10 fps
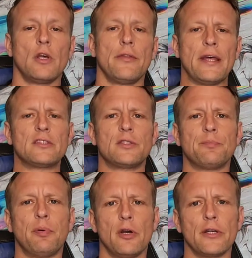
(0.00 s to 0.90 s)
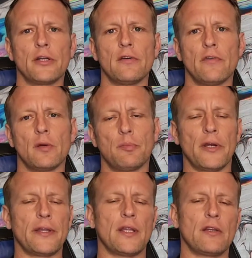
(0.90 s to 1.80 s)
that's the part of our
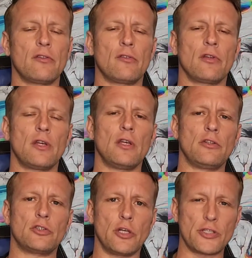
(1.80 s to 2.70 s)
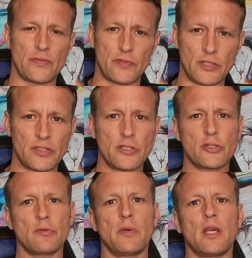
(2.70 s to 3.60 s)
brain that is in charge of
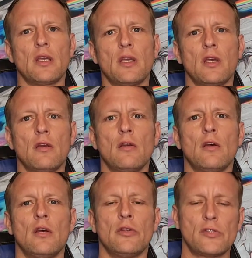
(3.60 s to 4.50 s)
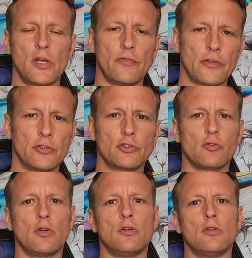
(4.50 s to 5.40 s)
decision making,
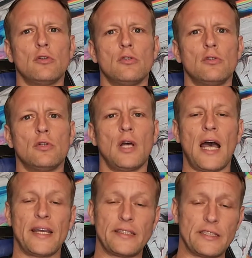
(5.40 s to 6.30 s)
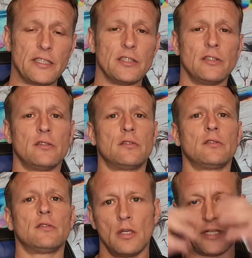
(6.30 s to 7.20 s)
self-control,
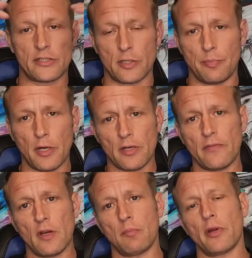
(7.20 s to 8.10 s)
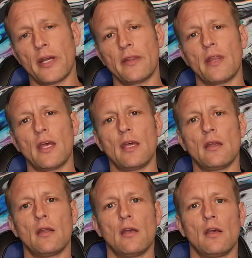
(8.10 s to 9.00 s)
ideas. It's the part of our brain
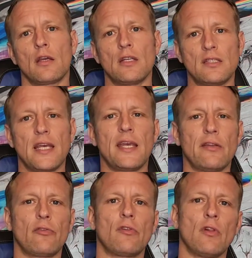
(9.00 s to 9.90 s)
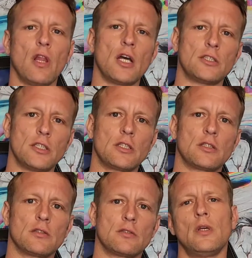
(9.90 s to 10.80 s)
that contains logic.
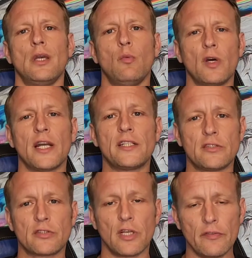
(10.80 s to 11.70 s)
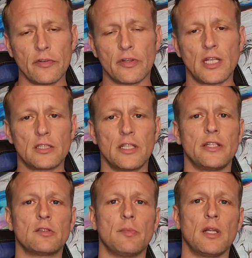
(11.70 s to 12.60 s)
And what I discovered that
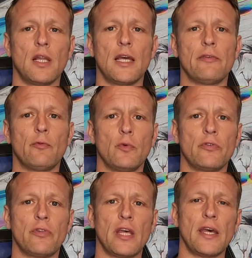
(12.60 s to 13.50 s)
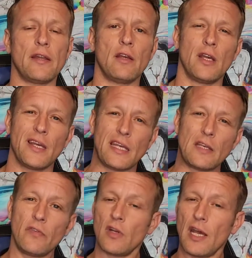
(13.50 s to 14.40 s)
changed my life was that
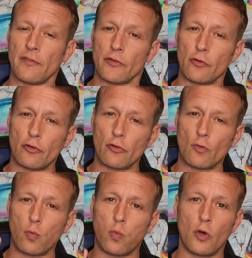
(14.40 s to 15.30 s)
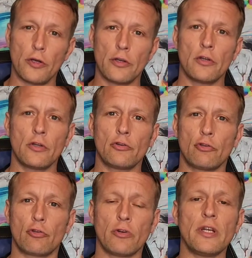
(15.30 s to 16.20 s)
even after just one
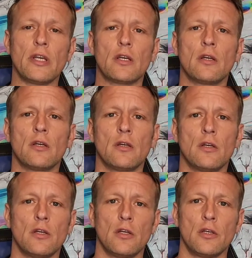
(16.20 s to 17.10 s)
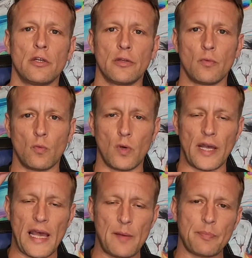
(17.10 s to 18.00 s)
drink, what
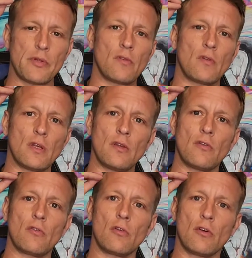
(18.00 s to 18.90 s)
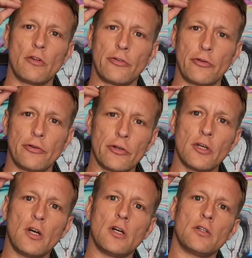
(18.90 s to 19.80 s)
happens is the
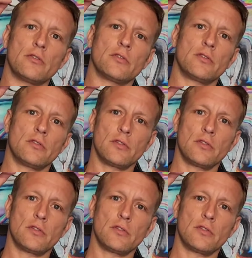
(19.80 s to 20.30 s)
neurons